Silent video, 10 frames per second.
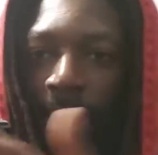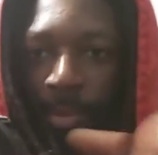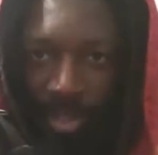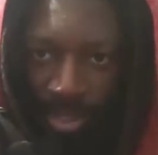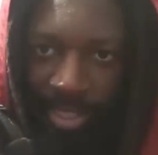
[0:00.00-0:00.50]

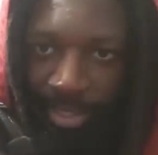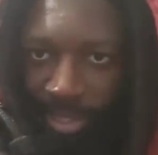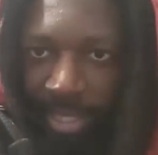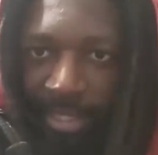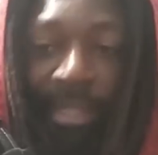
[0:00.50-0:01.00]
Because like I
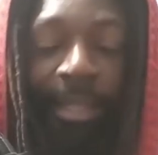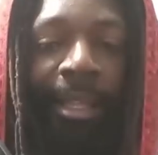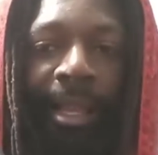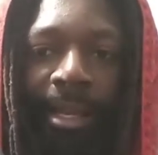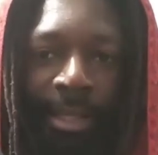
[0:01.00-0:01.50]
said, I take it to
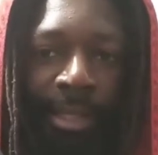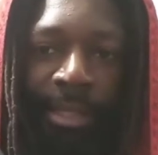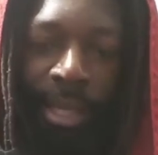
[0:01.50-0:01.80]
classes,